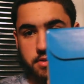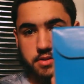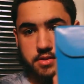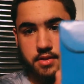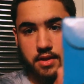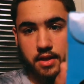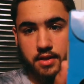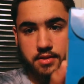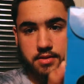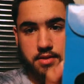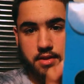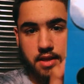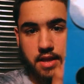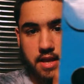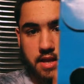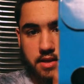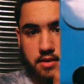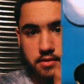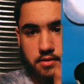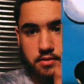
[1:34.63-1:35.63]
Size
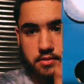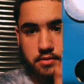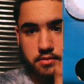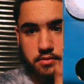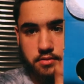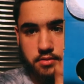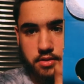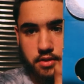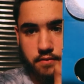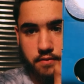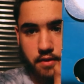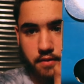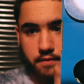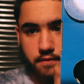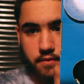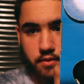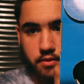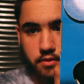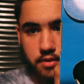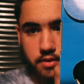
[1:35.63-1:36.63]
8. See if that
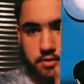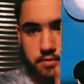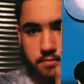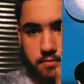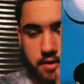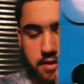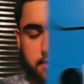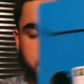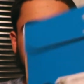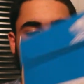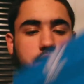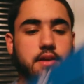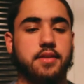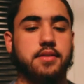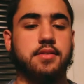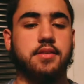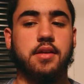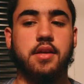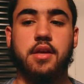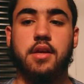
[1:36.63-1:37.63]
focus, my
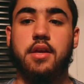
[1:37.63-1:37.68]
size.